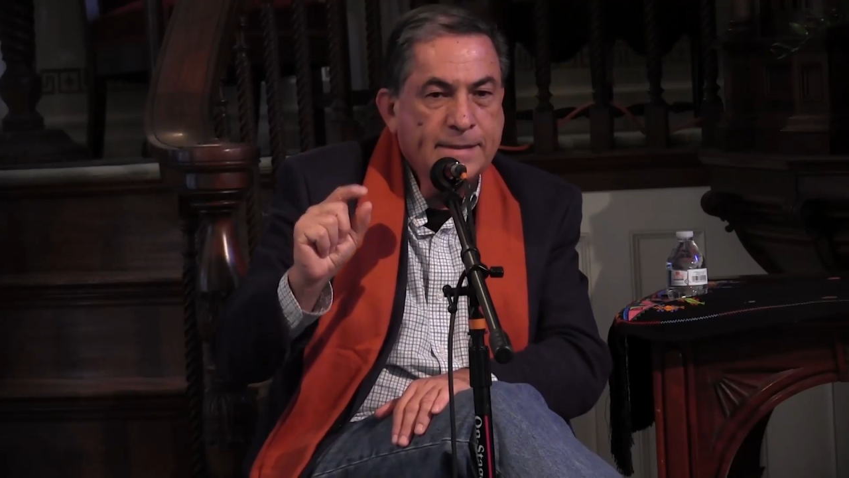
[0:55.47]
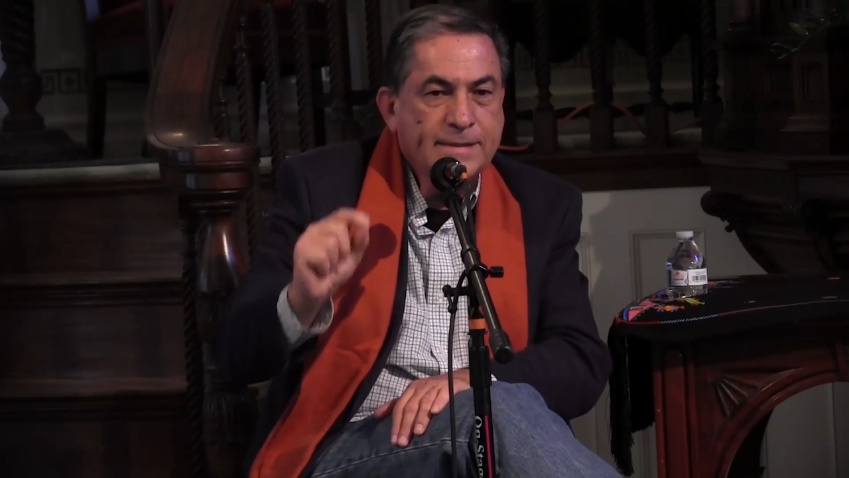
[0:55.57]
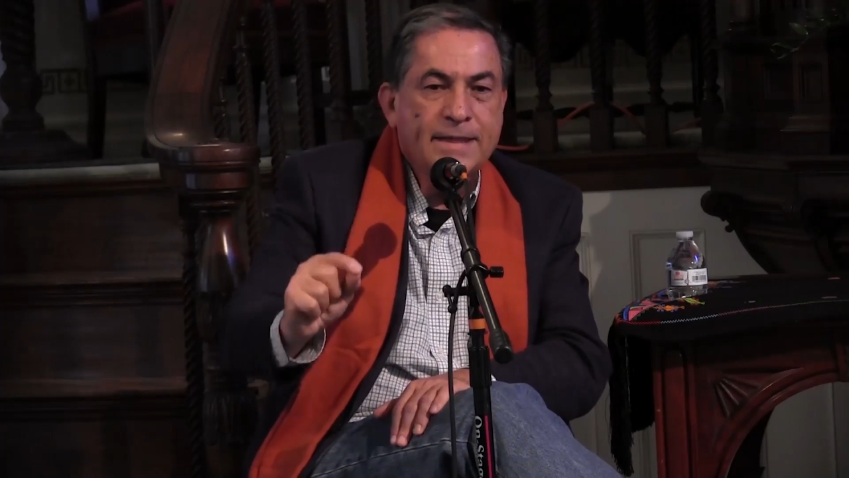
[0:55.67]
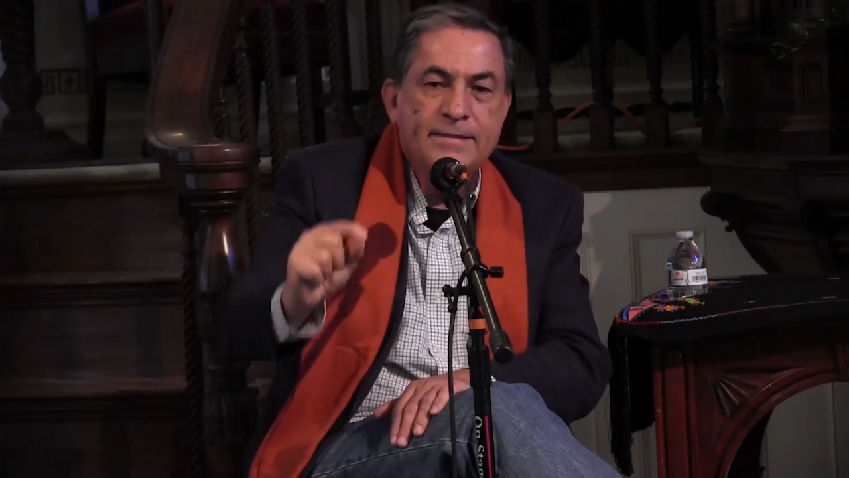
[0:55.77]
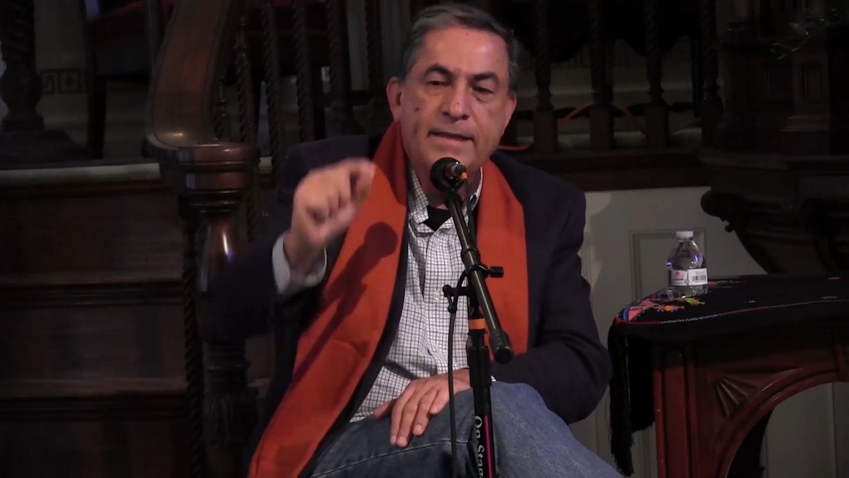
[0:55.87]

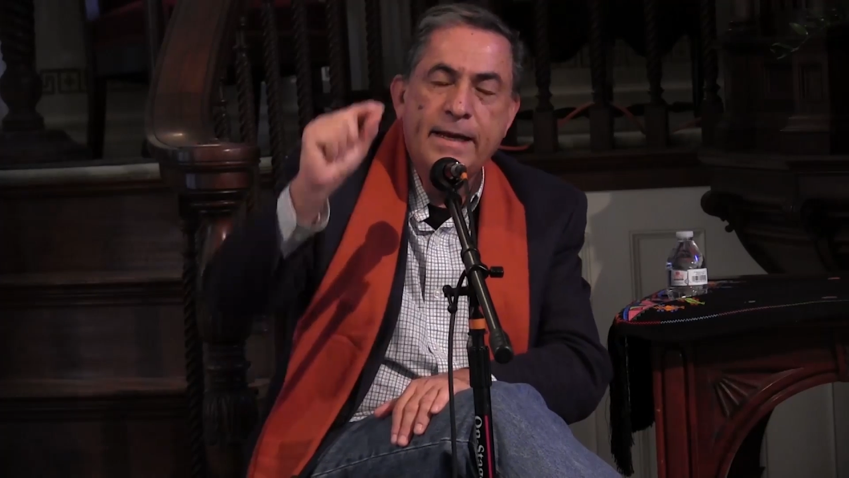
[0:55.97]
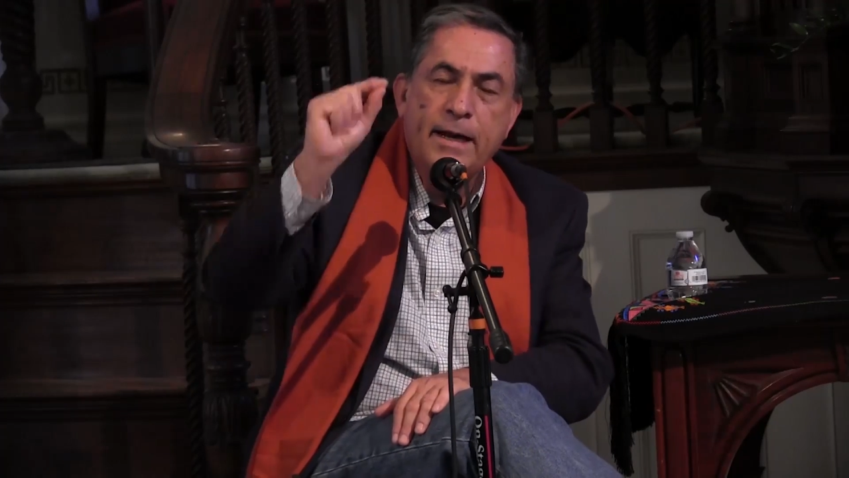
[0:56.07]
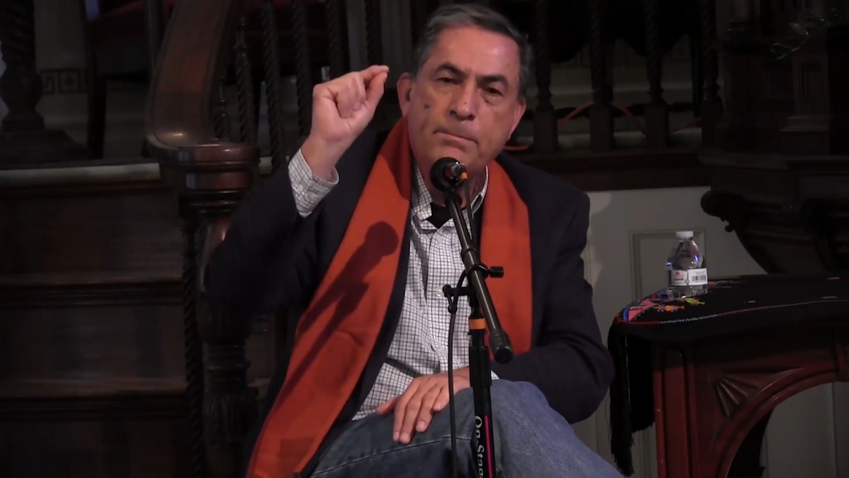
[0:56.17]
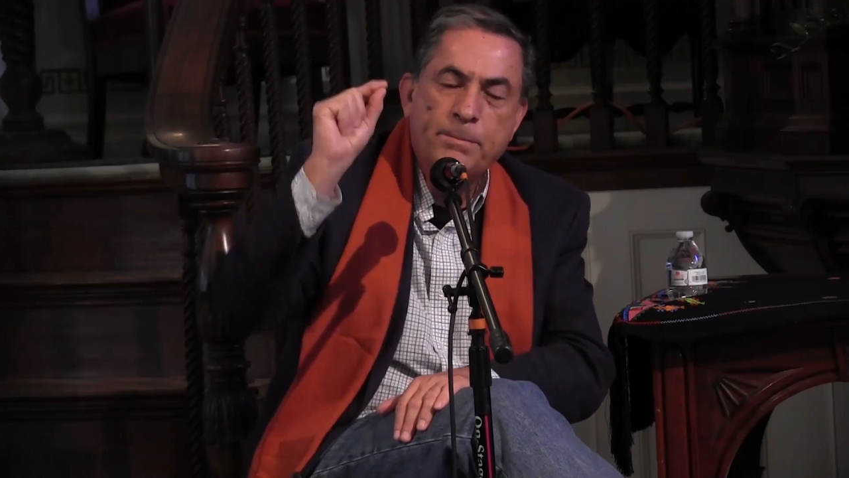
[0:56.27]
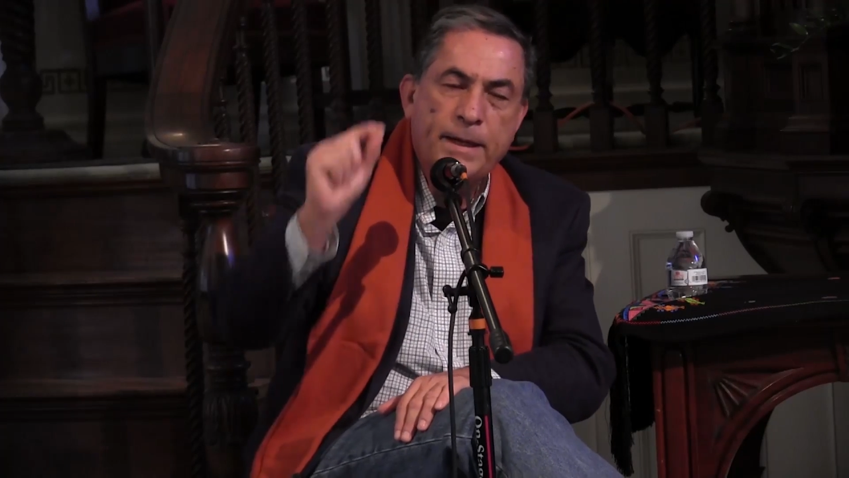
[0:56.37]
that they
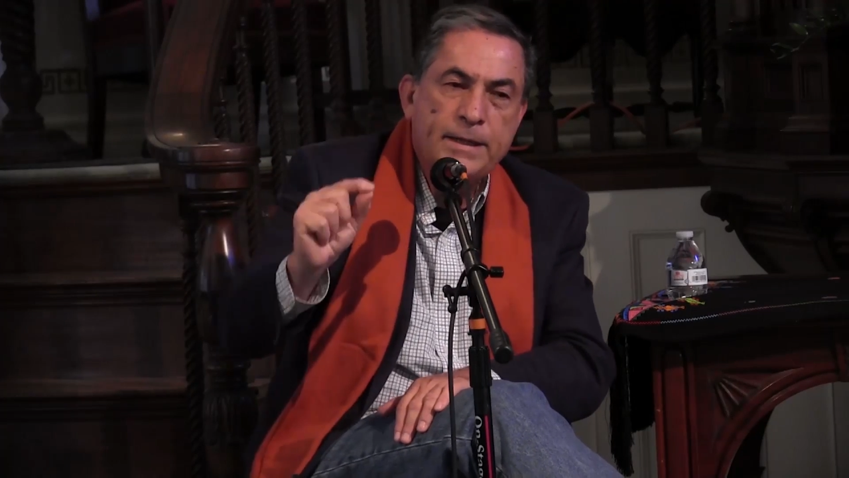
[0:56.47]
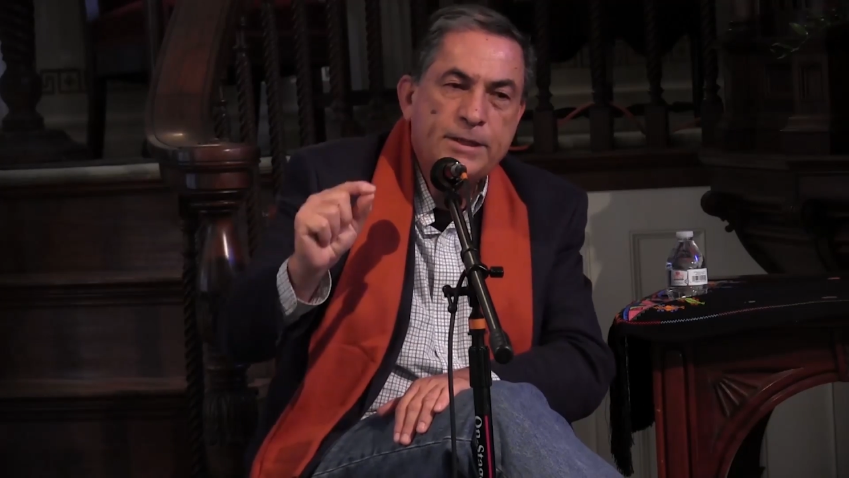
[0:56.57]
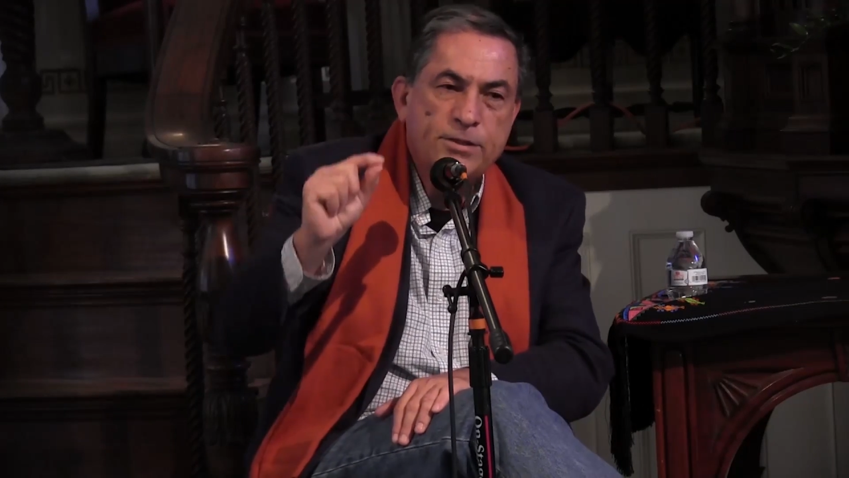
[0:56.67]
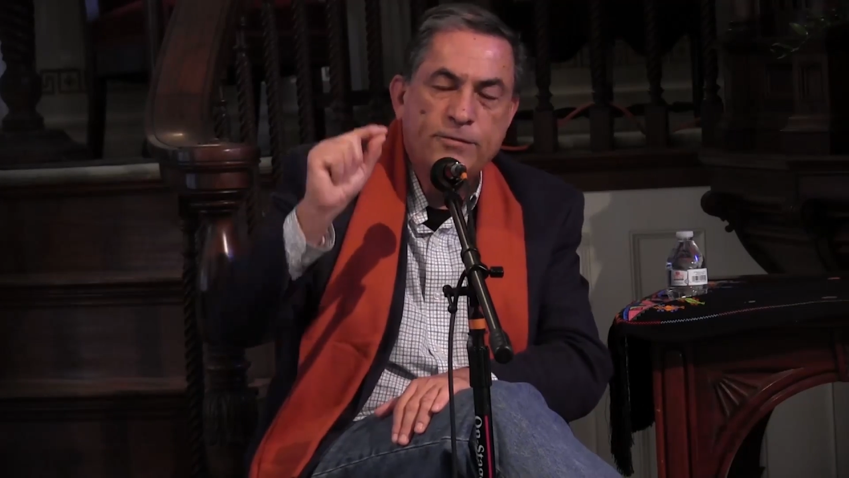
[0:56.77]
are punished